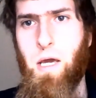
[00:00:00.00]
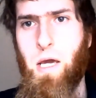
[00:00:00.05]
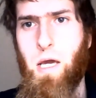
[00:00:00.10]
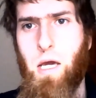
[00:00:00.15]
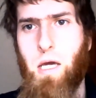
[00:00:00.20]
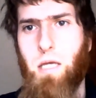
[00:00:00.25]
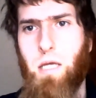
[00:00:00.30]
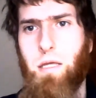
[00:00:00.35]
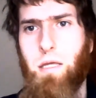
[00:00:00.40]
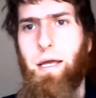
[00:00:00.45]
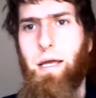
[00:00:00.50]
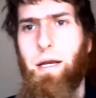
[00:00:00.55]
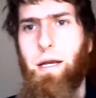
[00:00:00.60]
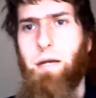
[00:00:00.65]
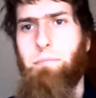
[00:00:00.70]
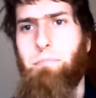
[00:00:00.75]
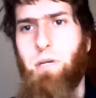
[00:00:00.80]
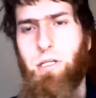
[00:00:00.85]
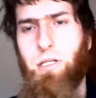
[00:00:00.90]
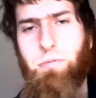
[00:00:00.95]
Then,
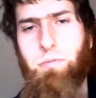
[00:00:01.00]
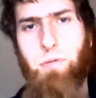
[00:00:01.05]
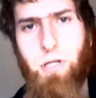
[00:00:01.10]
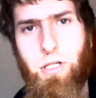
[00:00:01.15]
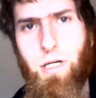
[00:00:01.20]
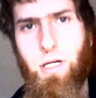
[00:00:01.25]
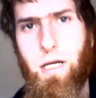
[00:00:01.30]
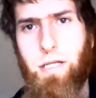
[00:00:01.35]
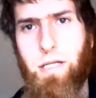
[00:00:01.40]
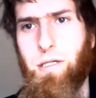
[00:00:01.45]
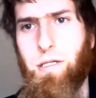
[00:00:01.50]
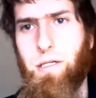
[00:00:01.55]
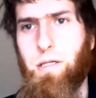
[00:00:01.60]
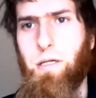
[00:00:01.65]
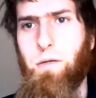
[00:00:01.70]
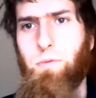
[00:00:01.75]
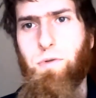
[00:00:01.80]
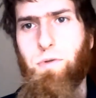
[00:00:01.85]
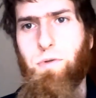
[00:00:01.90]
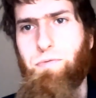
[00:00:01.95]
much later, it
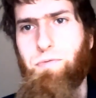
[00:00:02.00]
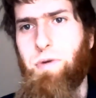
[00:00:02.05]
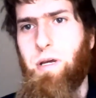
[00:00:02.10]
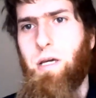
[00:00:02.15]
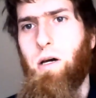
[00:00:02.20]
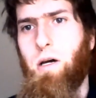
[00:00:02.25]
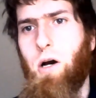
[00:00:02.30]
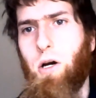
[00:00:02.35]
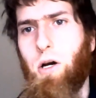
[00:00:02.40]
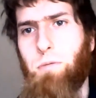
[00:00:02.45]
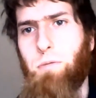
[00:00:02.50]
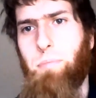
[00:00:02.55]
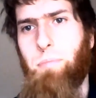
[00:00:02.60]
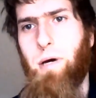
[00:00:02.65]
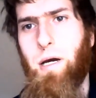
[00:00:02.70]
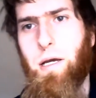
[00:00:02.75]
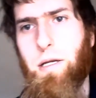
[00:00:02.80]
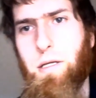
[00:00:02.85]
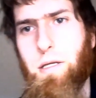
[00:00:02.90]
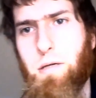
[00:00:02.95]
was
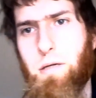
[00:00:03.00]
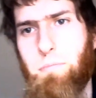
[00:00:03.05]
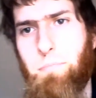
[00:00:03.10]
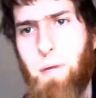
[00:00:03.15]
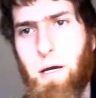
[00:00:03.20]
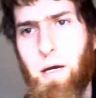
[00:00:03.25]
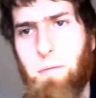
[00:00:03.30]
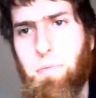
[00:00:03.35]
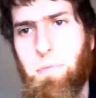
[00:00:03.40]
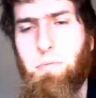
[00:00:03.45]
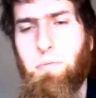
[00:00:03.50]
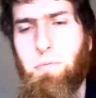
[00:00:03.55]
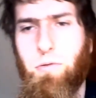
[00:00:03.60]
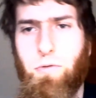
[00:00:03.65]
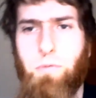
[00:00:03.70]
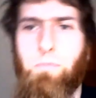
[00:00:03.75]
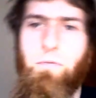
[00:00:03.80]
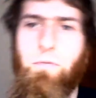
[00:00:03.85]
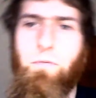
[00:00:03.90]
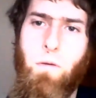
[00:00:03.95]
reoccupied by a people group
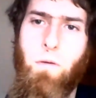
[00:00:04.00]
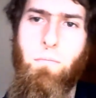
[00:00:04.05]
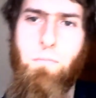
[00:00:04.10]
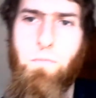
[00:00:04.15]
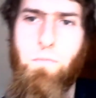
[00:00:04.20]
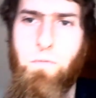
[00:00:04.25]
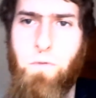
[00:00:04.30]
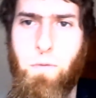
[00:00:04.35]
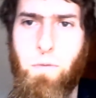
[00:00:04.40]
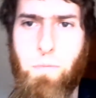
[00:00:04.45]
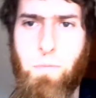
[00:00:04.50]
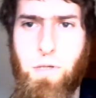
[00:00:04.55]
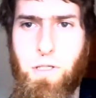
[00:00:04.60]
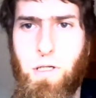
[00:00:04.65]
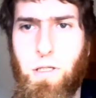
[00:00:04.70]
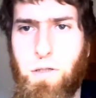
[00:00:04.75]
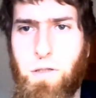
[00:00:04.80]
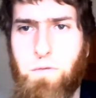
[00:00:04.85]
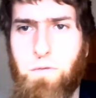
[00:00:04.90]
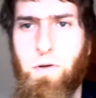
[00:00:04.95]
from this culture
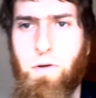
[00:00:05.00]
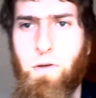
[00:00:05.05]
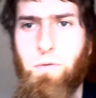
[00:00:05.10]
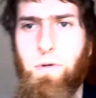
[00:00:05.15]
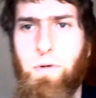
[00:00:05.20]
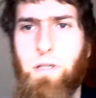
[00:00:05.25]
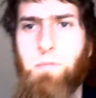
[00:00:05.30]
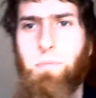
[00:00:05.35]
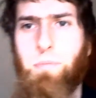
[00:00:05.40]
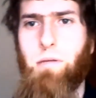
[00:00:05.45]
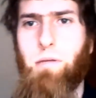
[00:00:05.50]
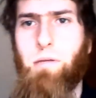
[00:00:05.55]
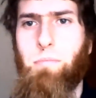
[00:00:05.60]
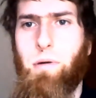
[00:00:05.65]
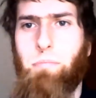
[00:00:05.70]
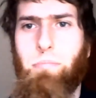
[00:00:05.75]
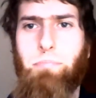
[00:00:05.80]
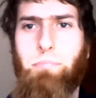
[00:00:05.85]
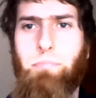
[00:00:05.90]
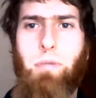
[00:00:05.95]
further west, by the
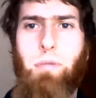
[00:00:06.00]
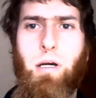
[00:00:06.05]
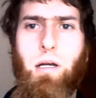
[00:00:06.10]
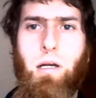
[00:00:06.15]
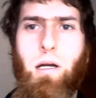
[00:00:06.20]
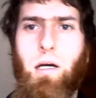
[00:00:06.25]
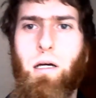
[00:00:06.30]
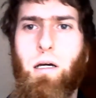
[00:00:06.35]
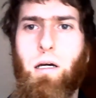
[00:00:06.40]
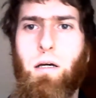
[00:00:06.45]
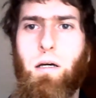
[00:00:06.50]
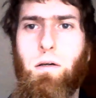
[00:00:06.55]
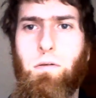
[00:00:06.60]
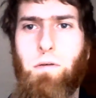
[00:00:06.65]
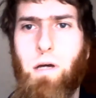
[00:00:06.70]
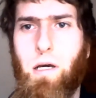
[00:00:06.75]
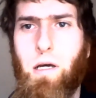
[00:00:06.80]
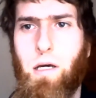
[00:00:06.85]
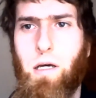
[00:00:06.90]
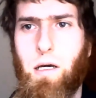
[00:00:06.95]

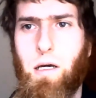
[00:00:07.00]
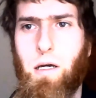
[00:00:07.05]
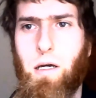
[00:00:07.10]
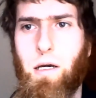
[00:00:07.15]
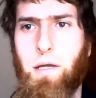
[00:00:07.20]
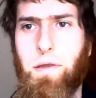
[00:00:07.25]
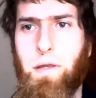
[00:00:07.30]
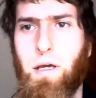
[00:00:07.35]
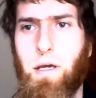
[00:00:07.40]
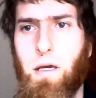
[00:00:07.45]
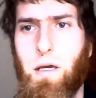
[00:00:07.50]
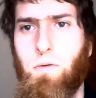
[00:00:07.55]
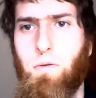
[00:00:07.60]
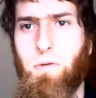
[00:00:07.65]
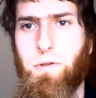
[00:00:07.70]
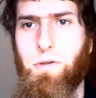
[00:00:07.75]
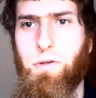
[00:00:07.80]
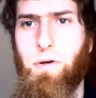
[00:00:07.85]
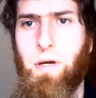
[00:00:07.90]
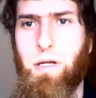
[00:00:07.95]
Bakalanga, and they also
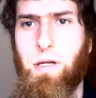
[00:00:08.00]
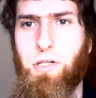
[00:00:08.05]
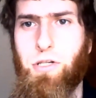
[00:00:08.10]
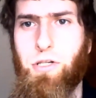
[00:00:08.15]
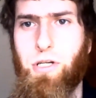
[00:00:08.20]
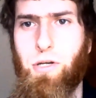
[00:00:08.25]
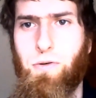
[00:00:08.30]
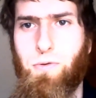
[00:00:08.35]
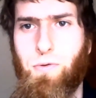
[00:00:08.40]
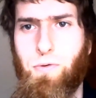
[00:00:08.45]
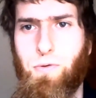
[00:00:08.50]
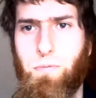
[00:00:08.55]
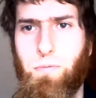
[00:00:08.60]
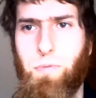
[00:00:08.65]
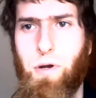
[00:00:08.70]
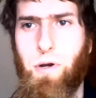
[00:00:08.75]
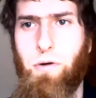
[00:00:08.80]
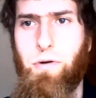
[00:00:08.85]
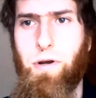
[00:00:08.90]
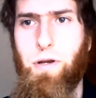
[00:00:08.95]
had a short
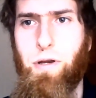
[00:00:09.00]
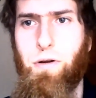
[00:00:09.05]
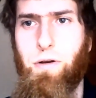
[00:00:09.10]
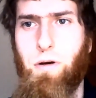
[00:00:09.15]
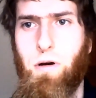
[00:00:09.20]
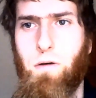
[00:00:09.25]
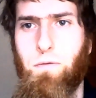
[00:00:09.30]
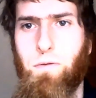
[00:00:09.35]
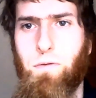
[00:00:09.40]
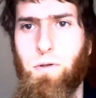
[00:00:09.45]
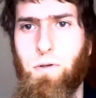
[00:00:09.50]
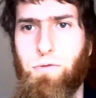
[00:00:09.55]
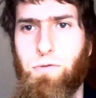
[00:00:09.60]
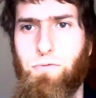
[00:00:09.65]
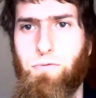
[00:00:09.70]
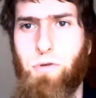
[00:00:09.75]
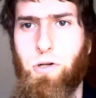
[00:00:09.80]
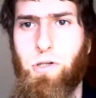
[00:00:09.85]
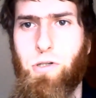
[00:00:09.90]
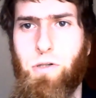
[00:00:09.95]
period of construction.